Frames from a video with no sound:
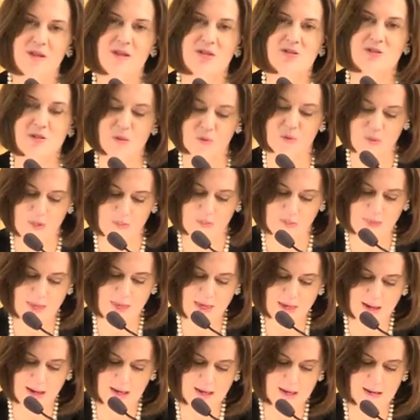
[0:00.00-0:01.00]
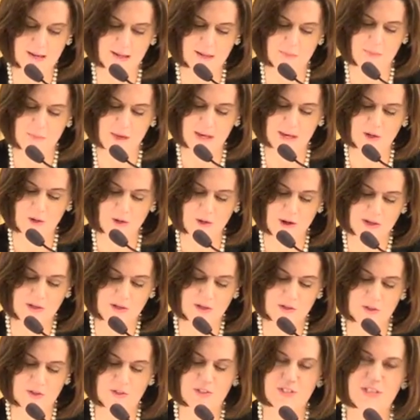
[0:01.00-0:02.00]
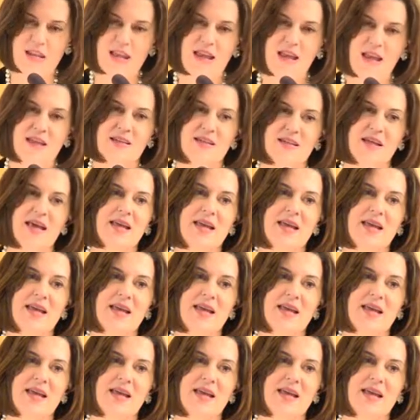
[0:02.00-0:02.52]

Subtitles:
so that they can better understand